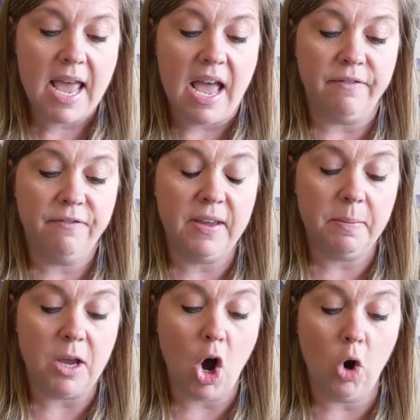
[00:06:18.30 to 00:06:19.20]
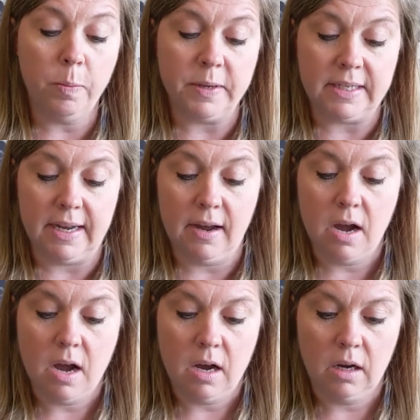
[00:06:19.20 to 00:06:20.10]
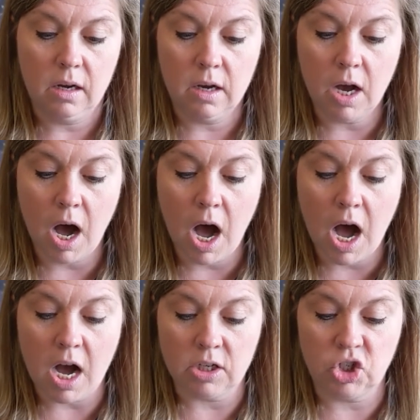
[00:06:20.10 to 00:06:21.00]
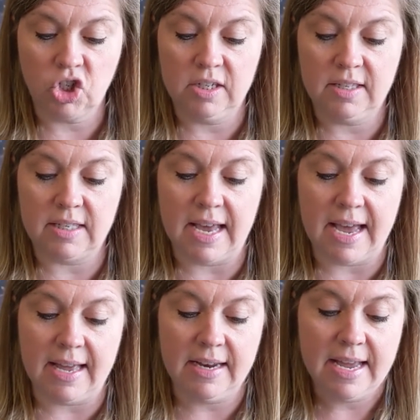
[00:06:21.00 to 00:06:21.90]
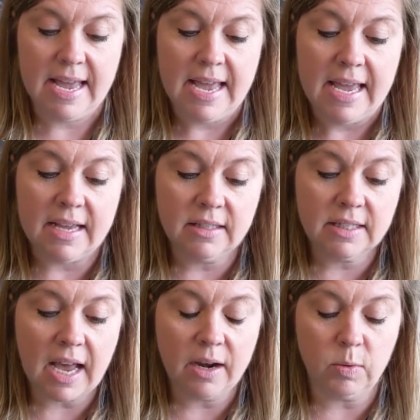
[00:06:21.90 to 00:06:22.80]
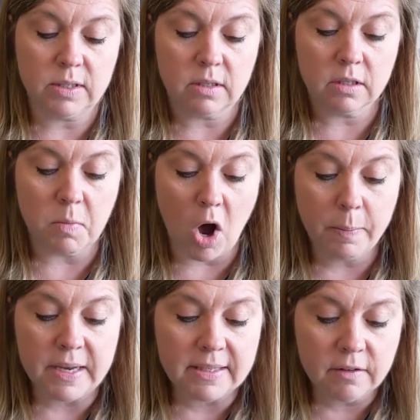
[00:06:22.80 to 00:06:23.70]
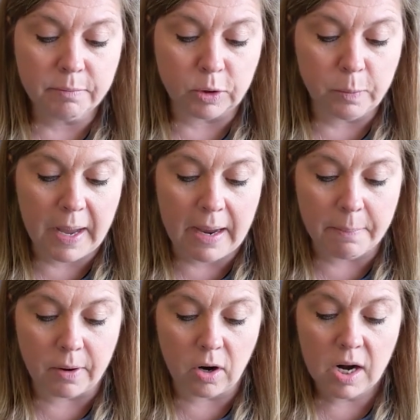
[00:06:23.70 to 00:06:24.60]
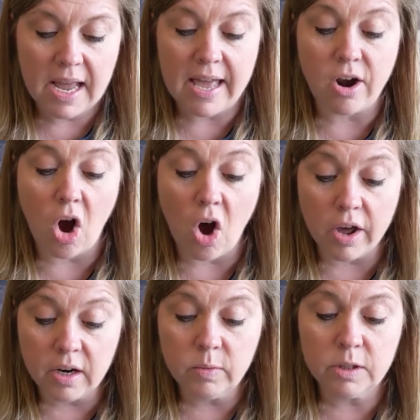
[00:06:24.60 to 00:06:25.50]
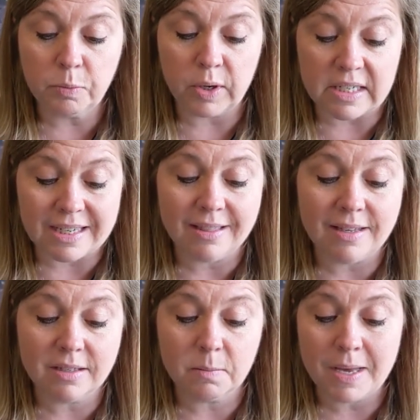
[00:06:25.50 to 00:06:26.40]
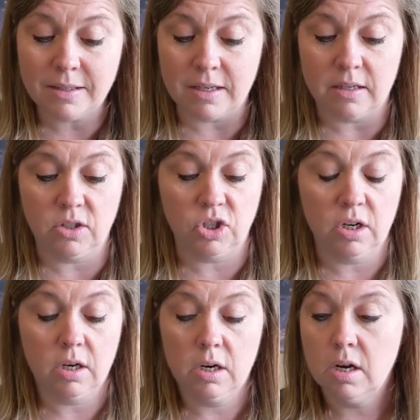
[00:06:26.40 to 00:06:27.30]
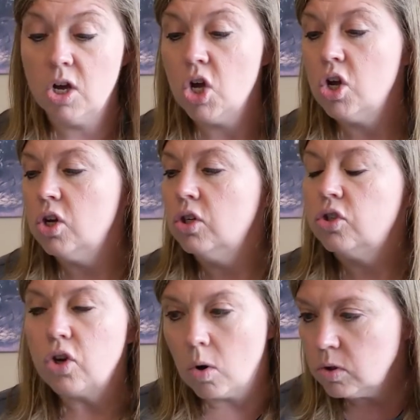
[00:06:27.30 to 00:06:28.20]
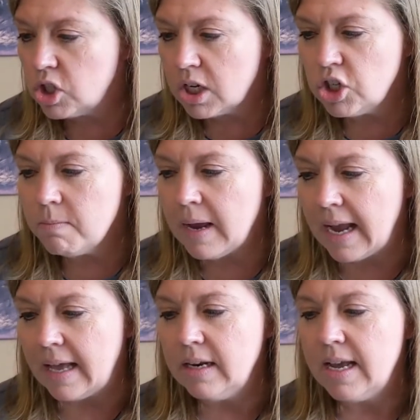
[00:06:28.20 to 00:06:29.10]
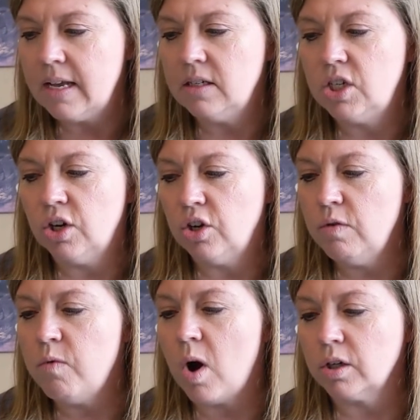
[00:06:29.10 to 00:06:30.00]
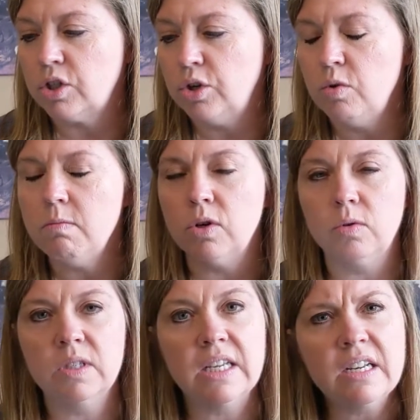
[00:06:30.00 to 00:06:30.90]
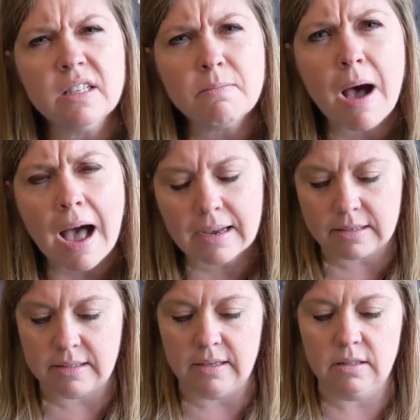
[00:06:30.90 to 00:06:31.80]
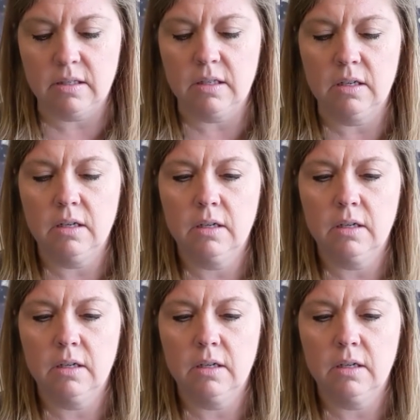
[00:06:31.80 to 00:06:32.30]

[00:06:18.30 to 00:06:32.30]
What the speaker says: And Phoebe opened it. Gosh, she said. Inside was a small piece of blue paper, and on it was printed this message. Don't judge a man until you've walked 2 moons in his moccasins.